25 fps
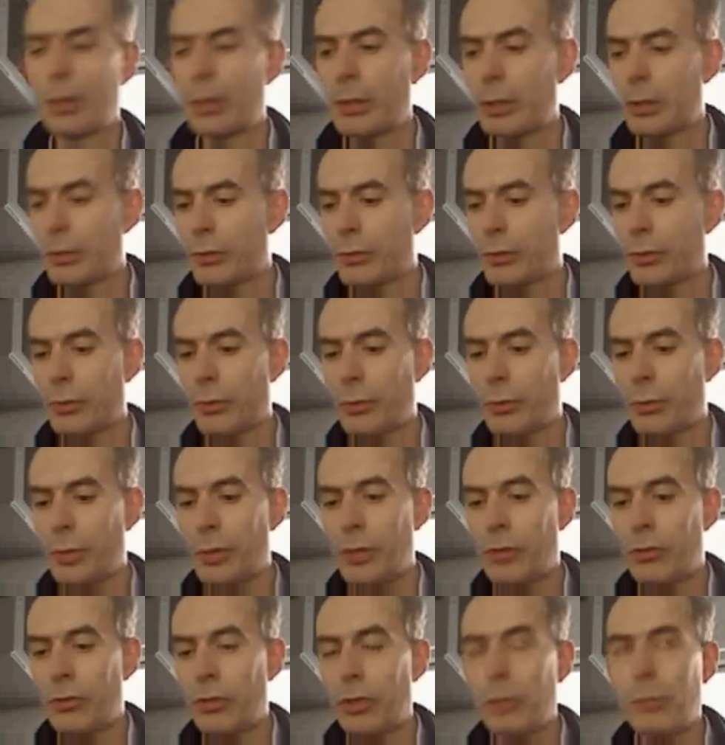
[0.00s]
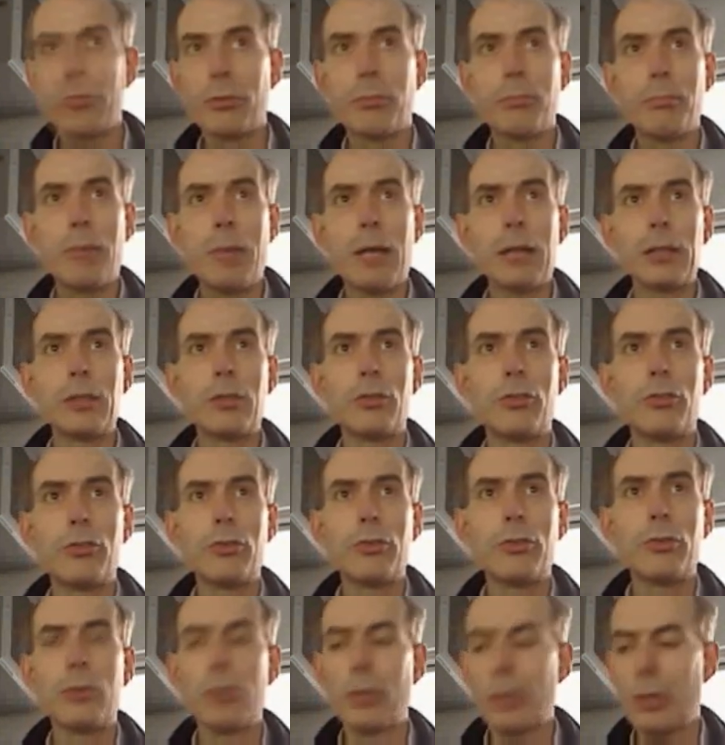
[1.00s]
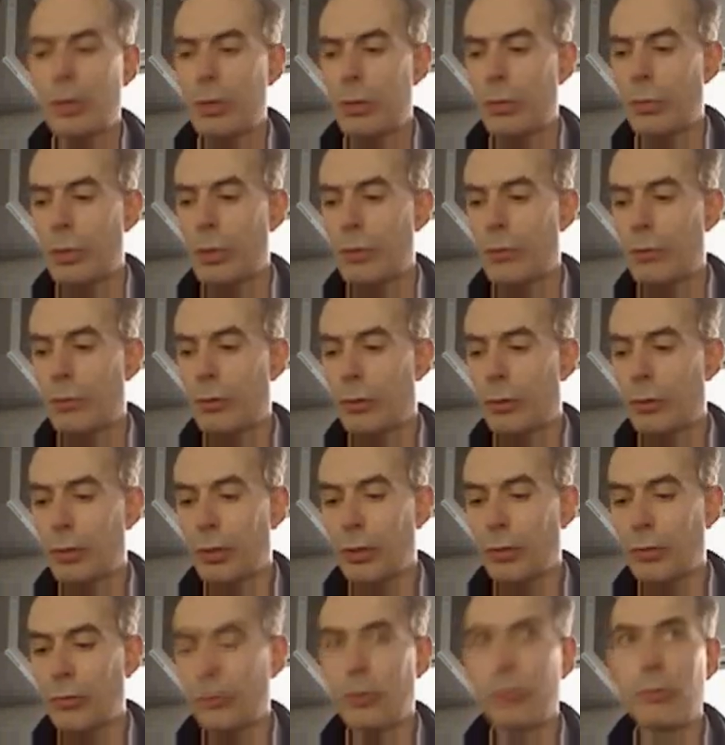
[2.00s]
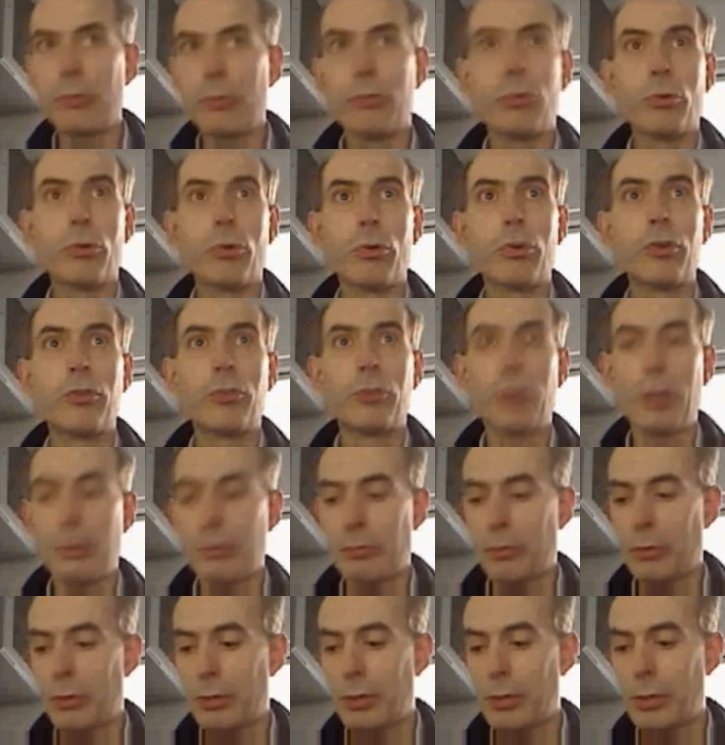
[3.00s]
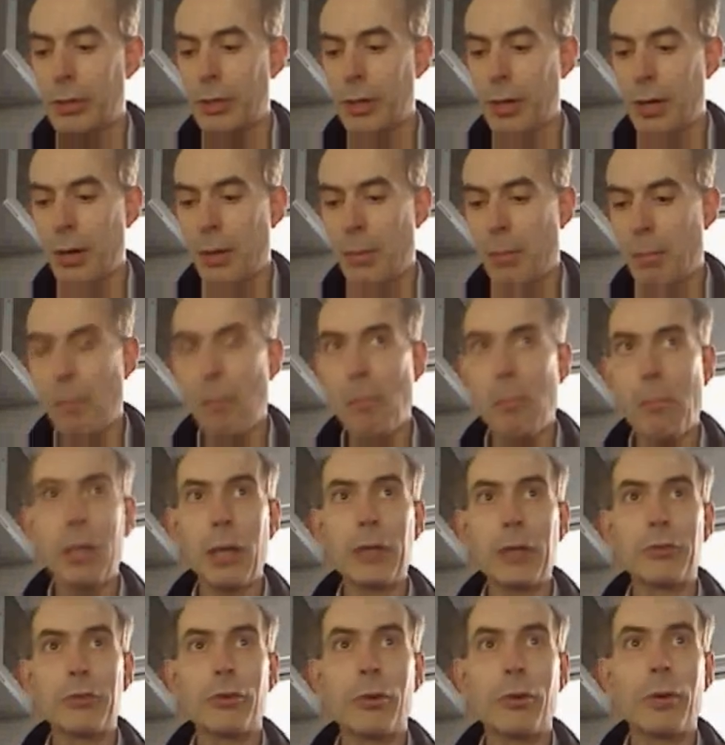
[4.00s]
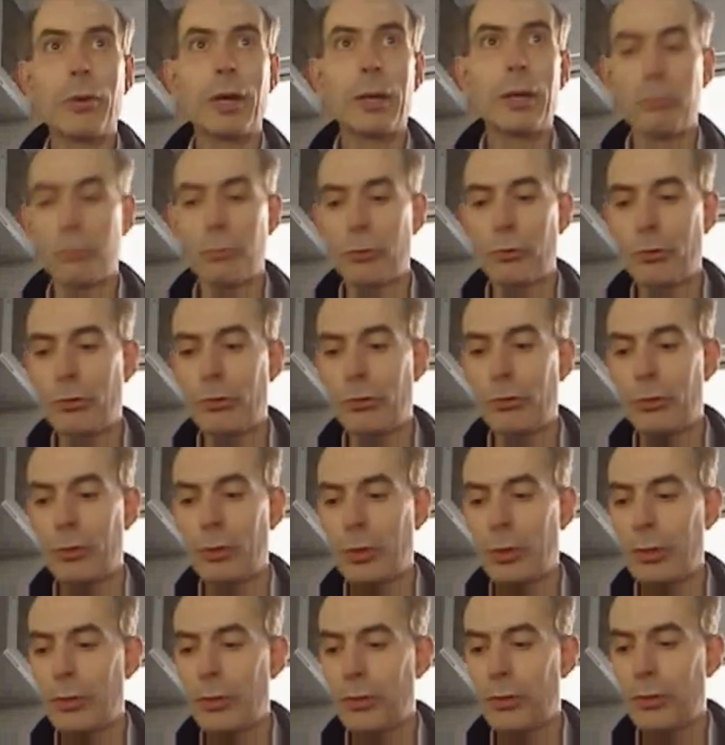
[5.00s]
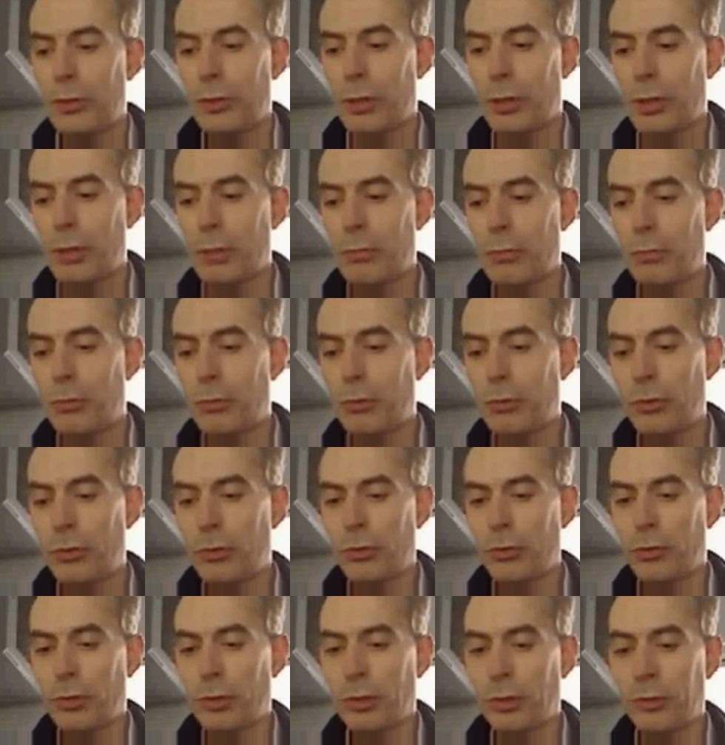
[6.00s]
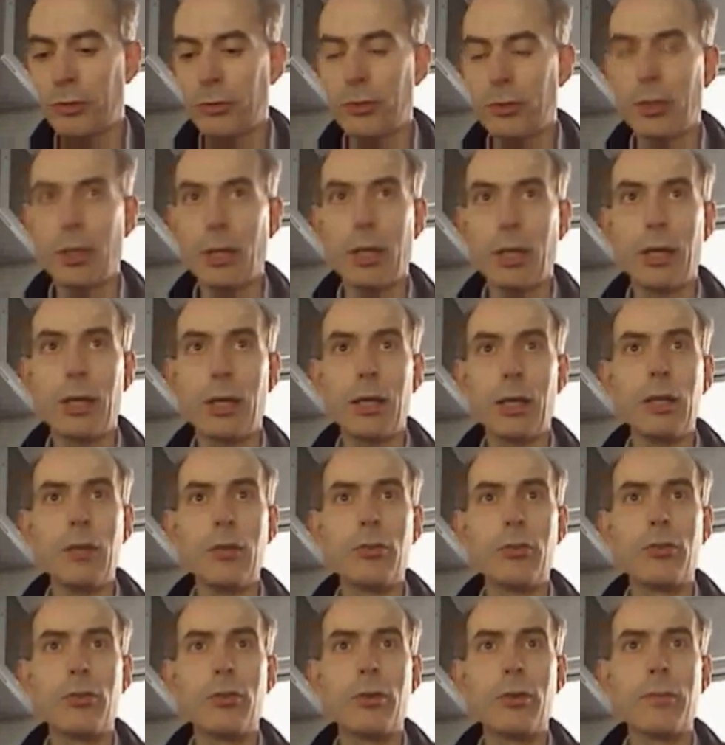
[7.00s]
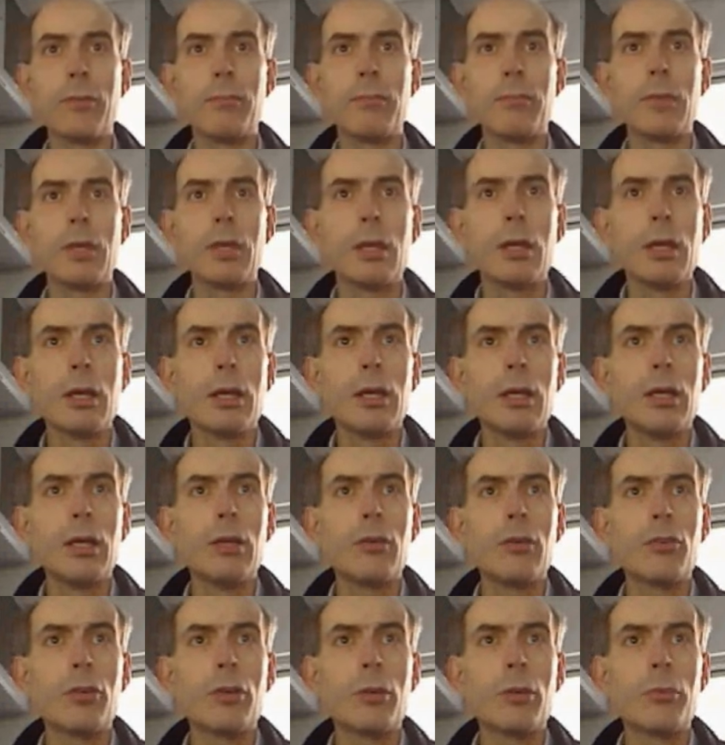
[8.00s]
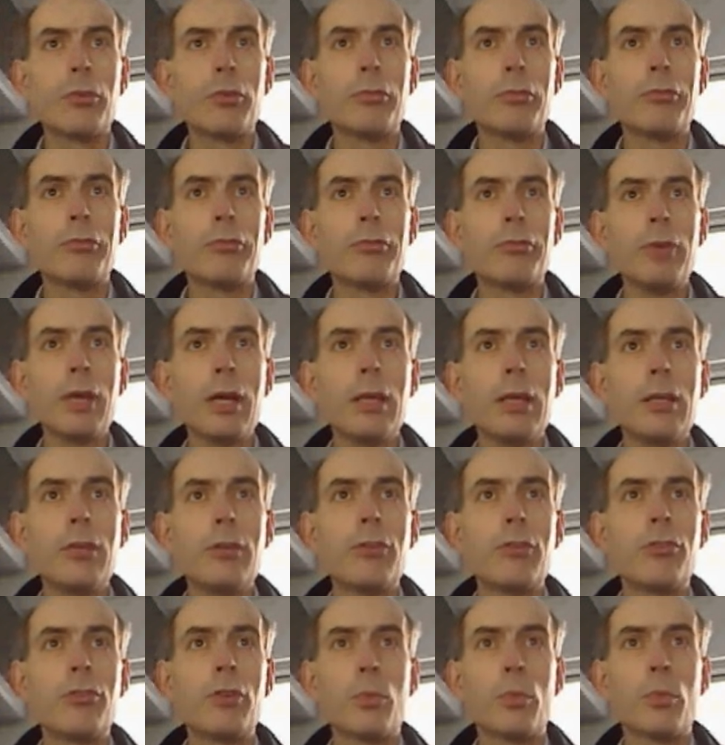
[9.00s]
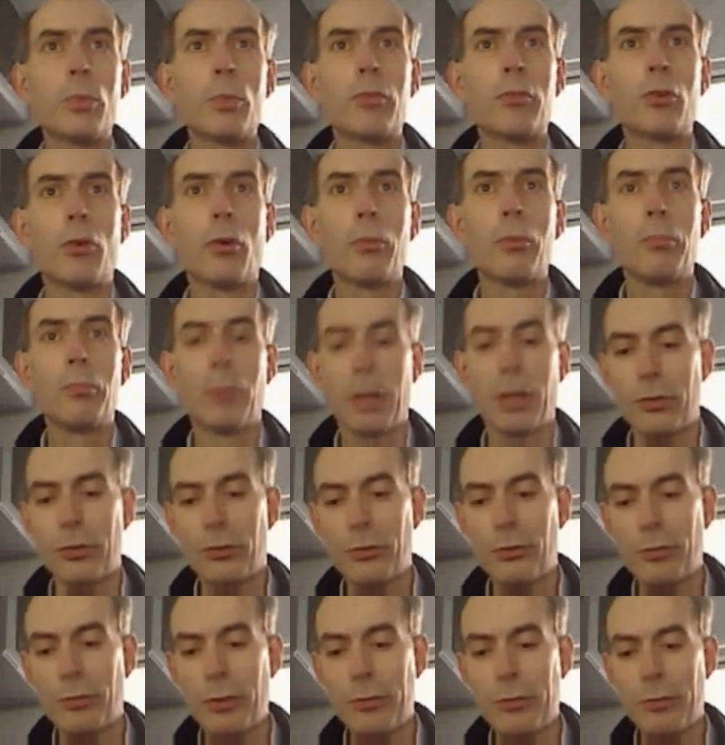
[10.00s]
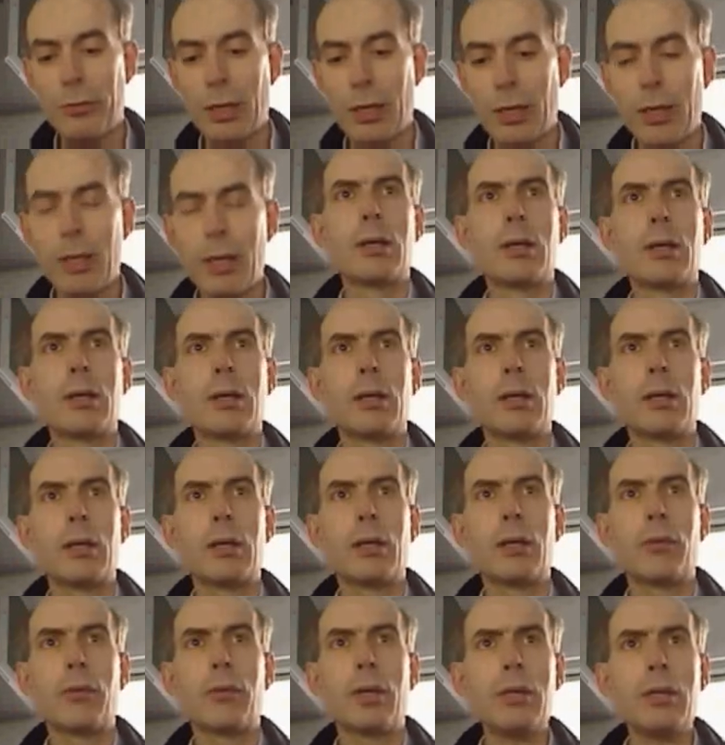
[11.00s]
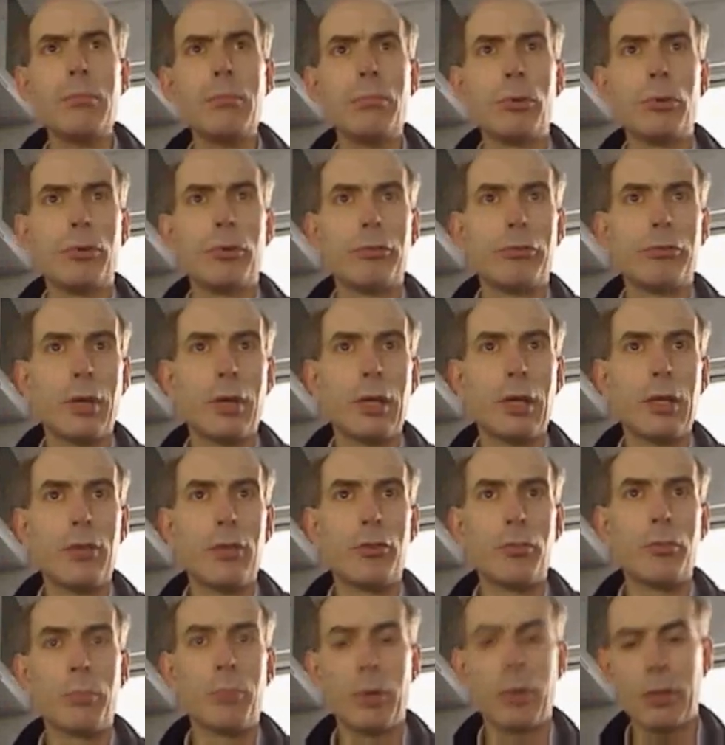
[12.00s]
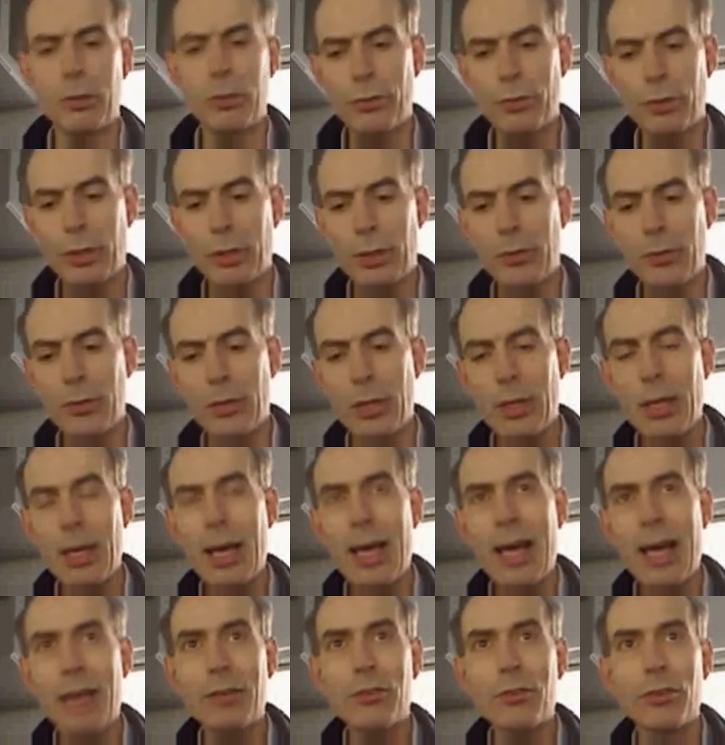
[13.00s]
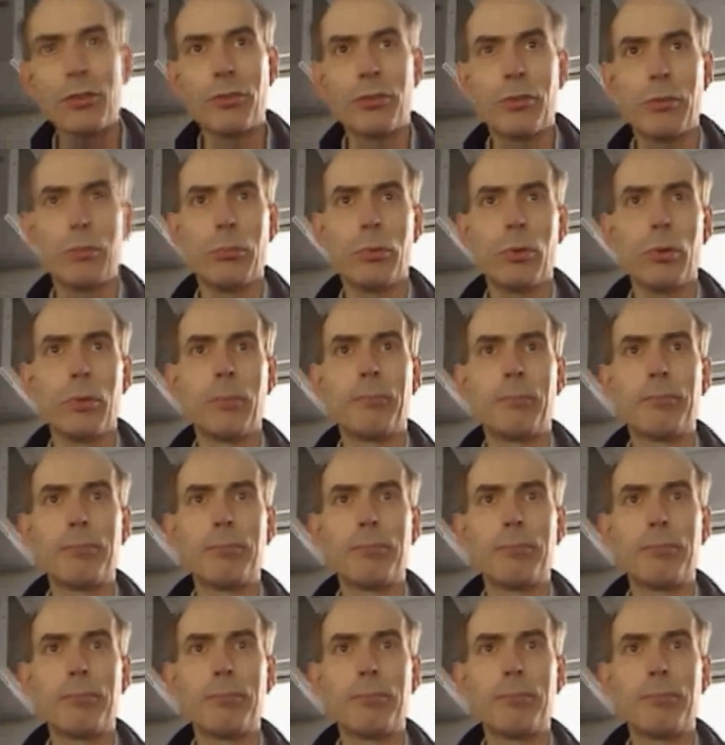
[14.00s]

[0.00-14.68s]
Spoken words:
So in terms of magnitude, we've got 147 microamps times 6K8. In terms of phase, we've got minus 50. And I input phase by using the at symbol.